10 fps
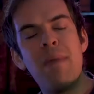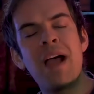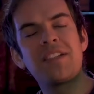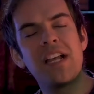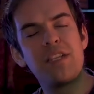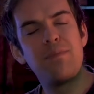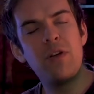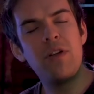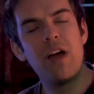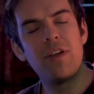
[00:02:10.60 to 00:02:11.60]
Max, in first place. Max, that's the
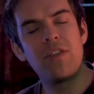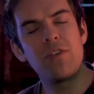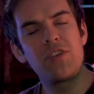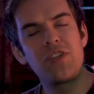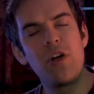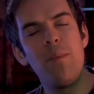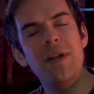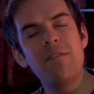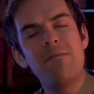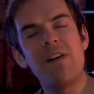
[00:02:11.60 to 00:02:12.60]
beauty of it. There's so
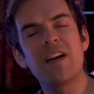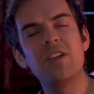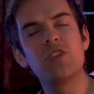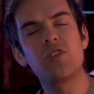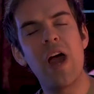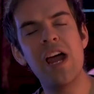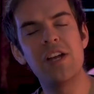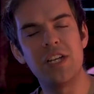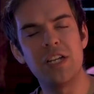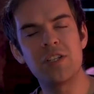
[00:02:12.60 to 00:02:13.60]
many fucking
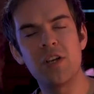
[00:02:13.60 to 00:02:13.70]
strategies.